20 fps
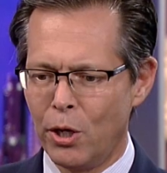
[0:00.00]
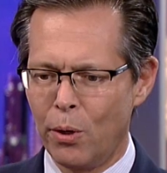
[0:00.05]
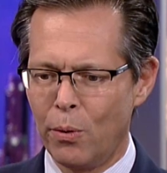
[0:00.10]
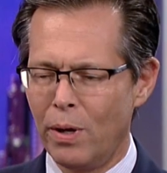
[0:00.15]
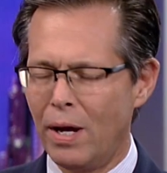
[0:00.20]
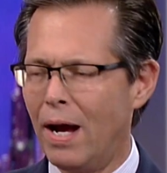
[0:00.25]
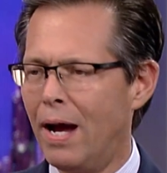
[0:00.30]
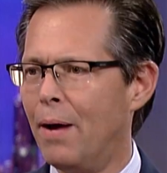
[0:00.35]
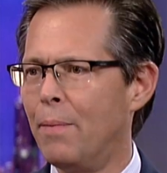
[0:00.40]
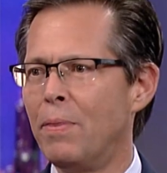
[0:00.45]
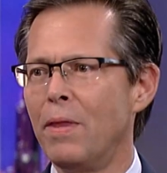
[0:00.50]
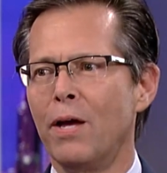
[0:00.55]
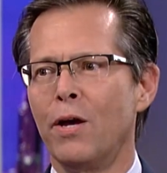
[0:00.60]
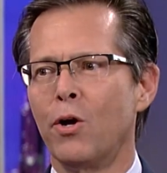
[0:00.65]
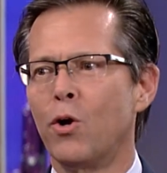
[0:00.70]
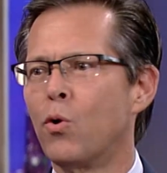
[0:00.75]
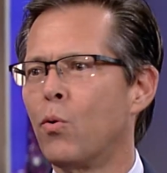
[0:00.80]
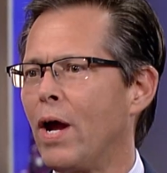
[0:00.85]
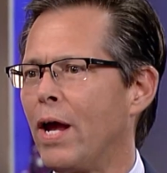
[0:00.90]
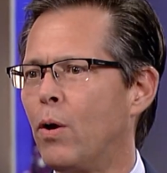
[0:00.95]
know, uh,
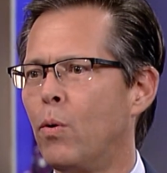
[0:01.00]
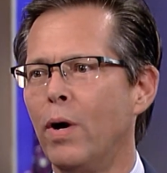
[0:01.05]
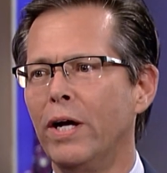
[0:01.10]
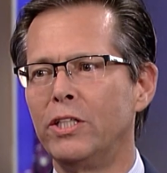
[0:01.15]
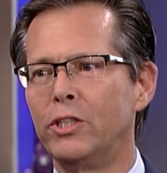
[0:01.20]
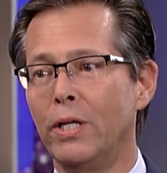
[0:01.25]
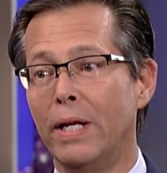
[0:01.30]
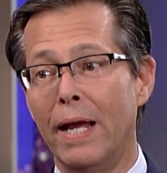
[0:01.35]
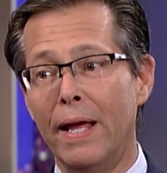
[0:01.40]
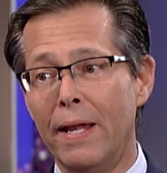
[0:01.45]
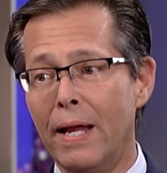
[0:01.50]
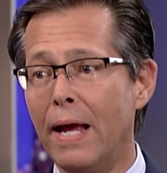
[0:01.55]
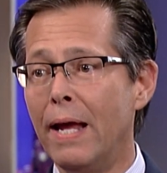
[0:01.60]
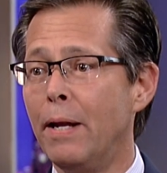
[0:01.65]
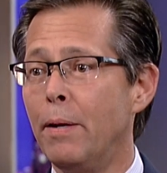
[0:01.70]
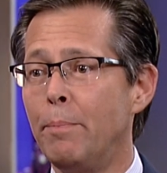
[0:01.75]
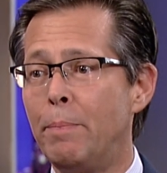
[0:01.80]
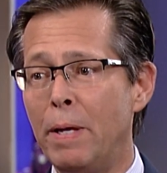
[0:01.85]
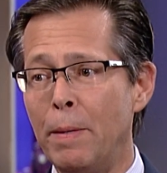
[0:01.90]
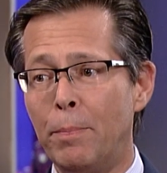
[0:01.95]
great question. And,
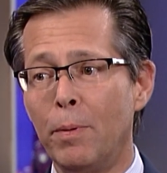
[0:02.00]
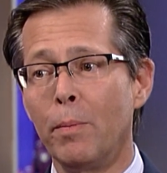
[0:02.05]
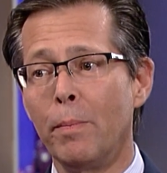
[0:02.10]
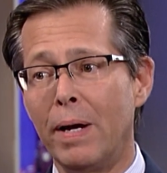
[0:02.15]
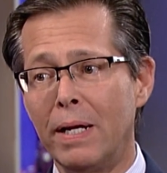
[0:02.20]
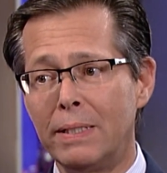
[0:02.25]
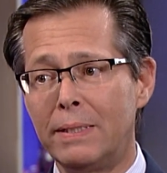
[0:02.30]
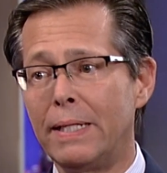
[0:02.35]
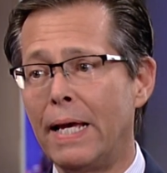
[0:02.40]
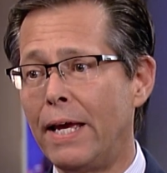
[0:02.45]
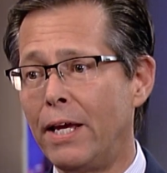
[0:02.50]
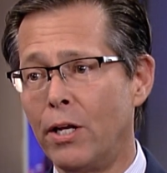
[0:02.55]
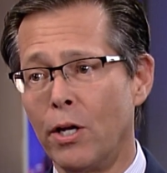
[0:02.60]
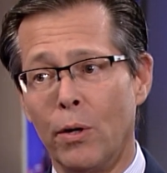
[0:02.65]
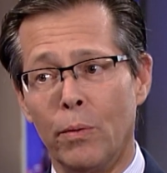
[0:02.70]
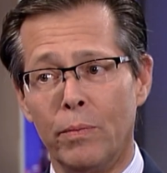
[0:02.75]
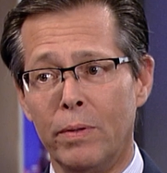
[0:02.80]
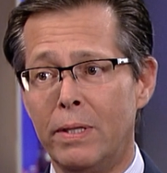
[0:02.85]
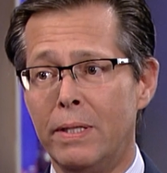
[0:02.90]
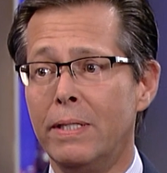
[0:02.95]
and people might say, you
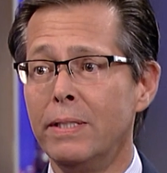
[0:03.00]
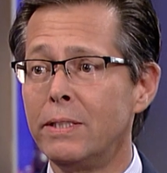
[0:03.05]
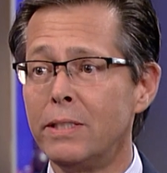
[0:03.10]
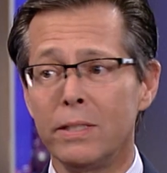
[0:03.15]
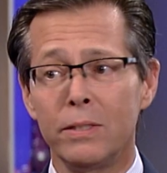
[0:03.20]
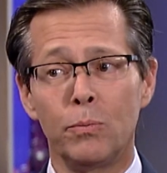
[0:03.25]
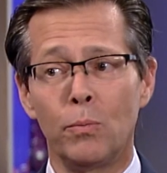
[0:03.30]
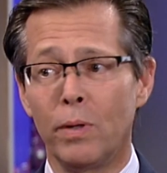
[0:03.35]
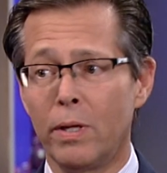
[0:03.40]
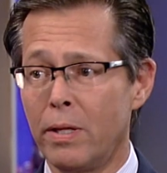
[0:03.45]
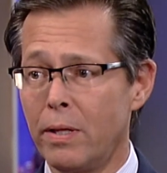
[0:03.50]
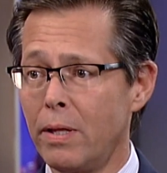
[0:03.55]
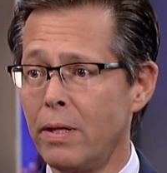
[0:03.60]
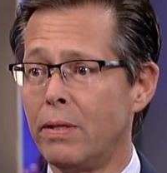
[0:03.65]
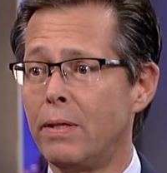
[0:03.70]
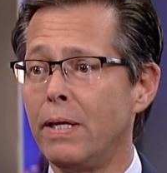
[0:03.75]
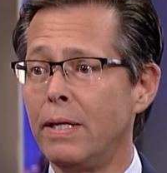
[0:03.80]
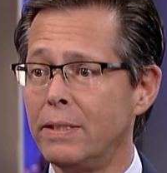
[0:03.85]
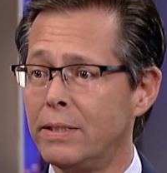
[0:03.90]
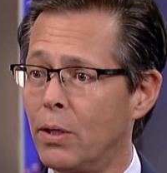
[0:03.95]
know, this is one of the
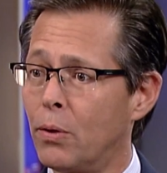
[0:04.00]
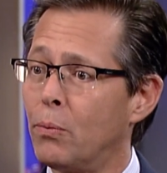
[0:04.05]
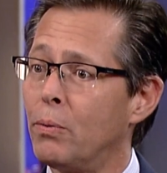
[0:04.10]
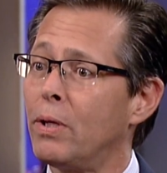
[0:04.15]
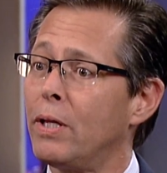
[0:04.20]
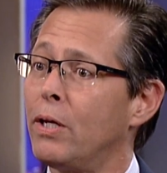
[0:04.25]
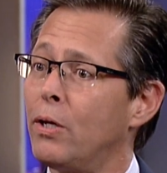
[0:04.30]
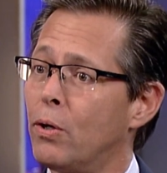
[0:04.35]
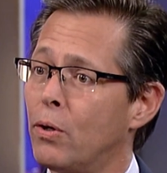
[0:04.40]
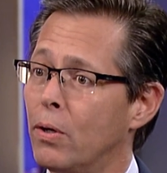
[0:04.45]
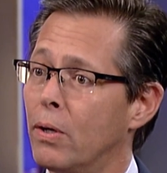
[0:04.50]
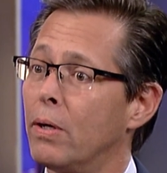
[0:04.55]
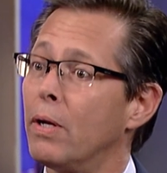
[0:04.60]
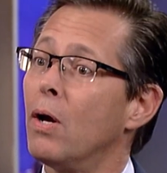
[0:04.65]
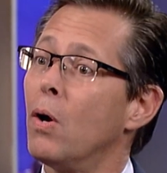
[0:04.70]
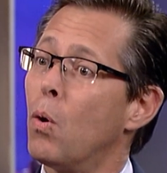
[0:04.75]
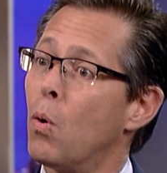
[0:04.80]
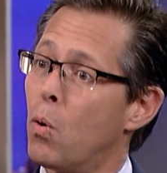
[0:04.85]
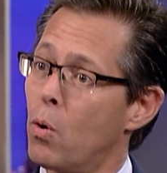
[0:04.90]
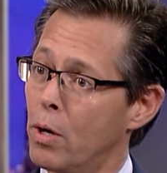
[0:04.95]
things that really hurt
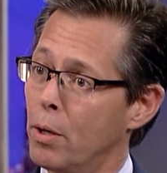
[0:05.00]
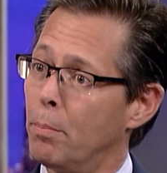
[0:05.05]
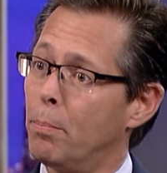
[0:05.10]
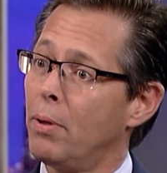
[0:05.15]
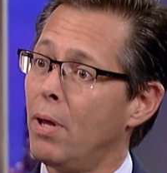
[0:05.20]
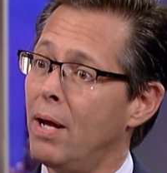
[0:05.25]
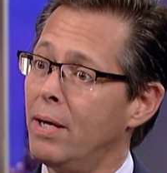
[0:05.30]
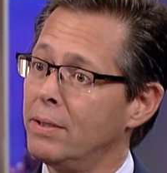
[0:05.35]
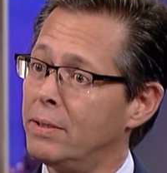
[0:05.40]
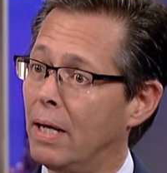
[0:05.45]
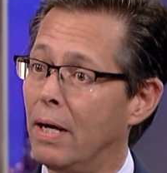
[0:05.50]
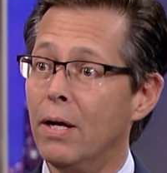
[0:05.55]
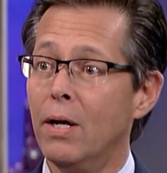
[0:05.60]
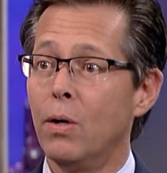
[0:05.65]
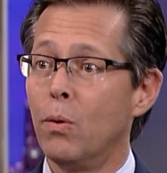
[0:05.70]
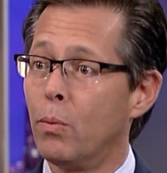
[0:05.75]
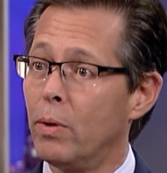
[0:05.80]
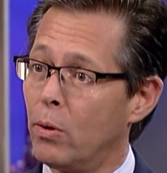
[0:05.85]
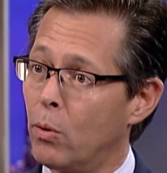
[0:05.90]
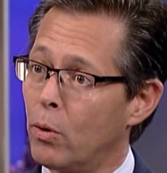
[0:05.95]
Horton Plaza.
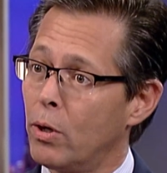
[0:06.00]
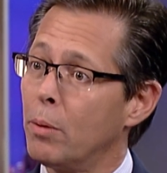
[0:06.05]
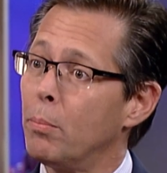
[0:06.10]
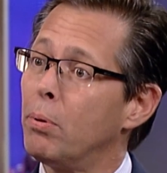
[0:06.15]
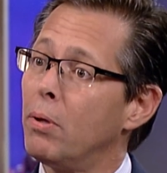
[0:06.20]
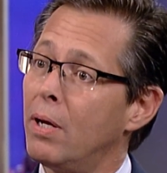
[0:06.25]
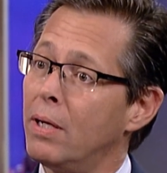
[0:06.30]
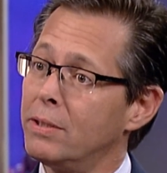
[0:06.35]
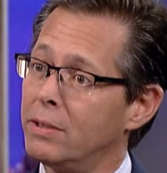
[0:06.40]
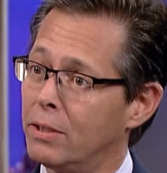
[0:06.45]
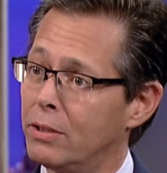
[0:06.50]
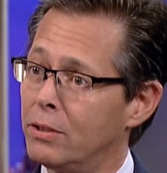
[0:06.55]
When Horton Plaza